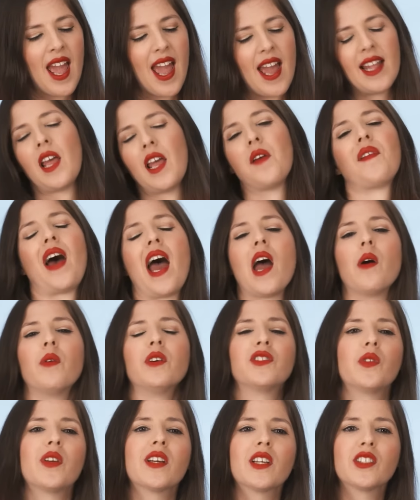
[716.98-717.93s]
And if I
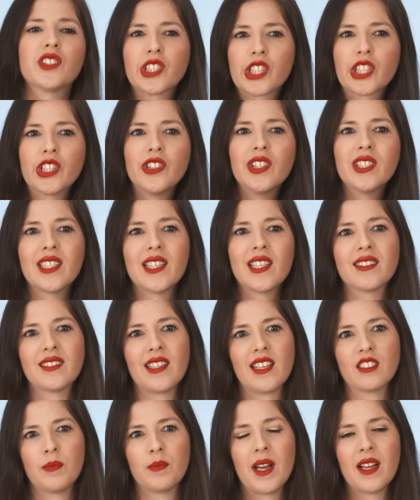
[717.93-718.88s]
was doing a security
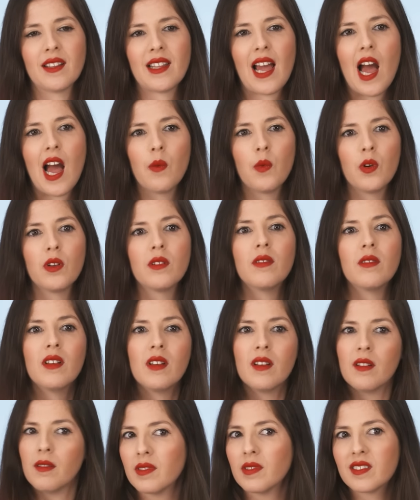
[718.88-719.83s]
assessment, I would
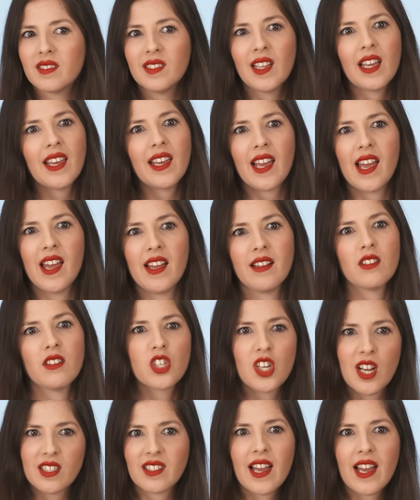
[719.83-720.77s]
sneak in,
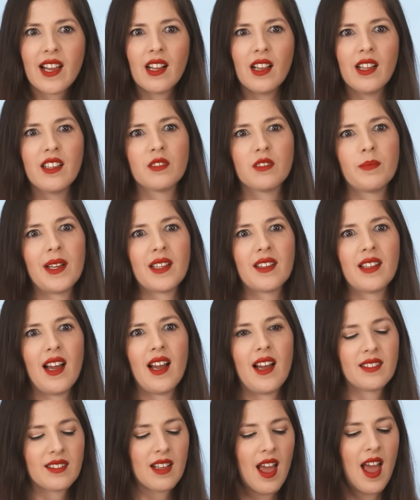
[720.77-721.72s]
just like Lisbeth
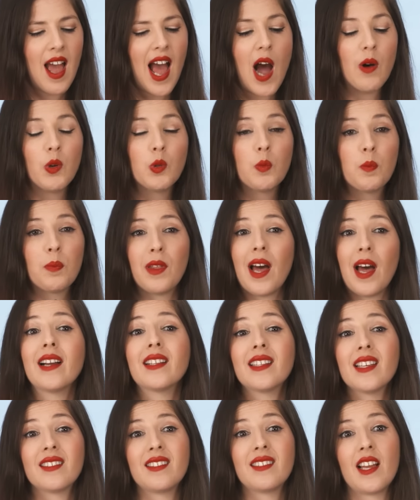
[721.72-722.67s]
does. I would plug this